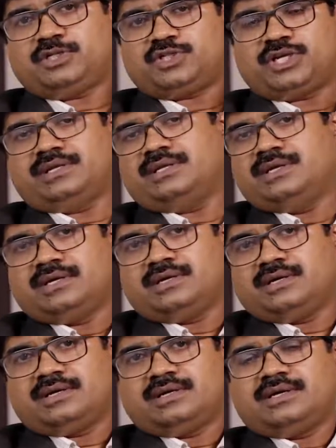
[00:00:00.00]
chain,
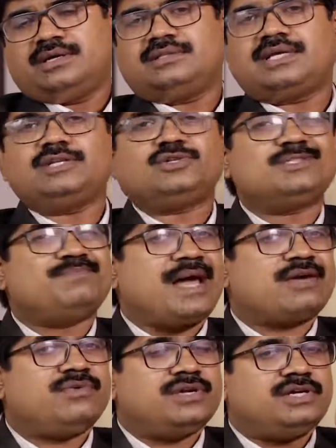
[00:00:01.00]
that is
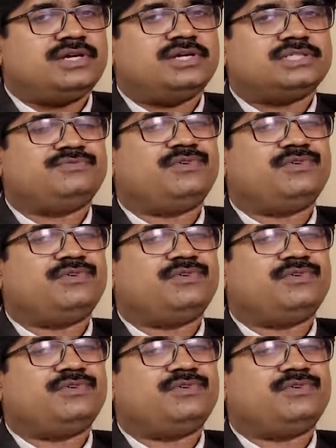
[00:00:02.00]
backward integration.